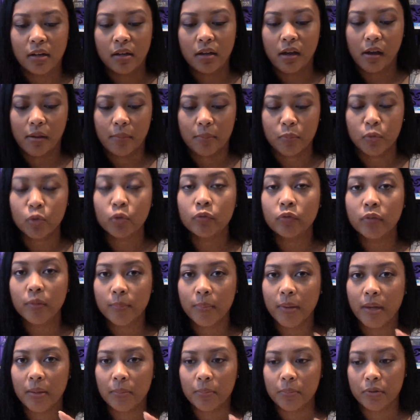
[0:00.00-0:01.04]
Move the
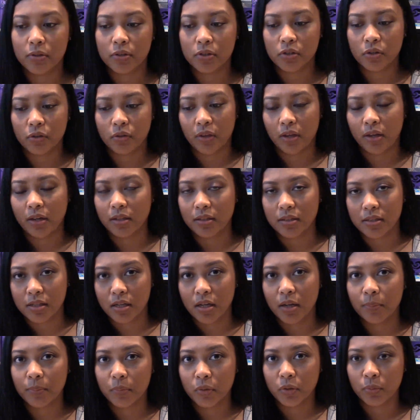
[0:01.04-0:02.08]
paper so that it's
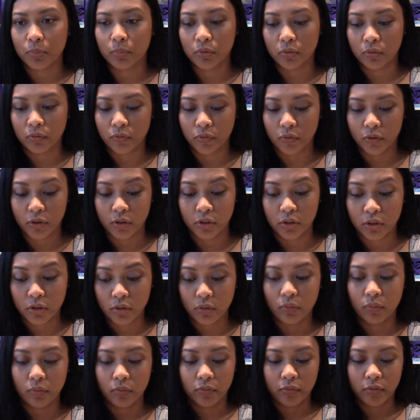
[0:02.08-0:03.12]
comfortable for
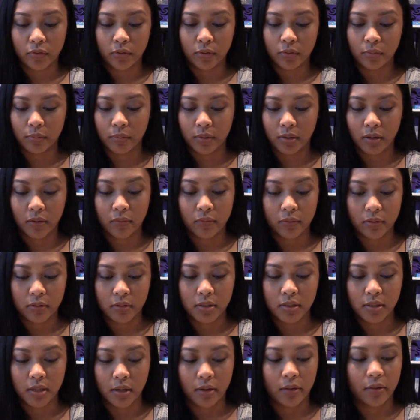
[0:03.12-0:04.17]
you, for whatever
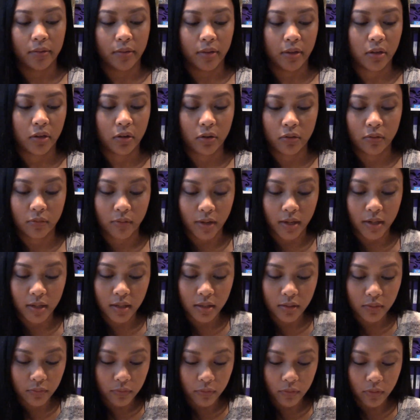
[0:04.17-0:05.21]
style that you're
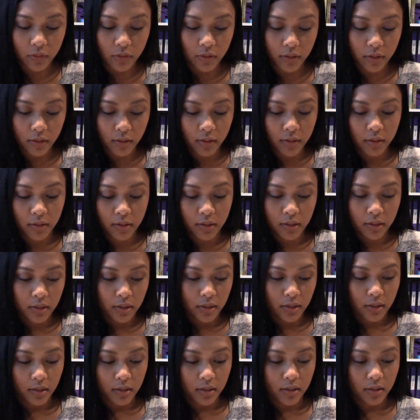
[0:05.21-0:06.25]
writing for.
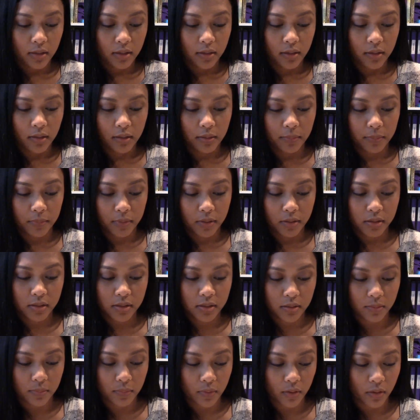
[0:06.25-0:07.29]

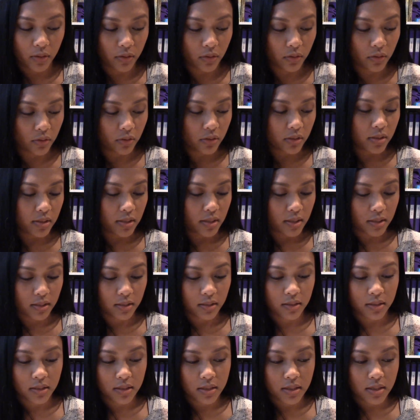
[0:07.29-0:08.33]
Some other
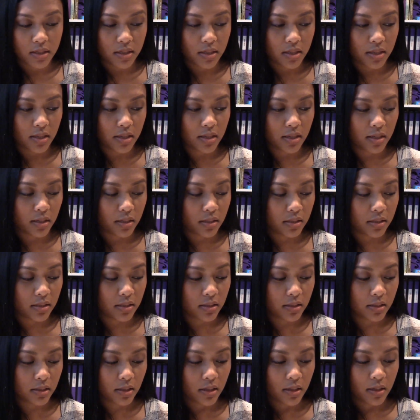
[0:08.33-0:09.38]

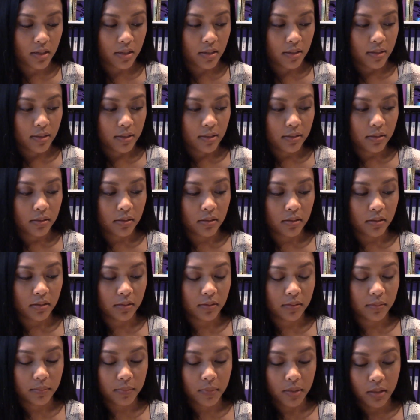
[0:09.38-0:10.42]
techniques.
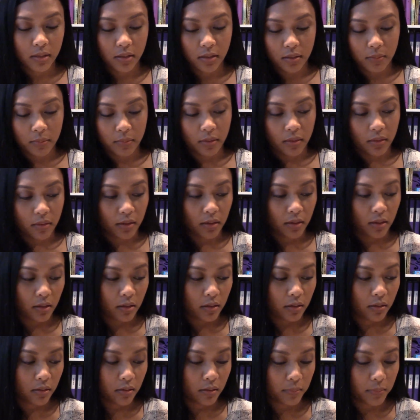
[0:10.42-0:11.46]
Let
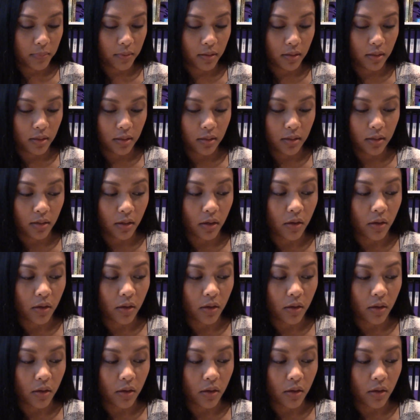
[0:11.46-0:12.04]
me think.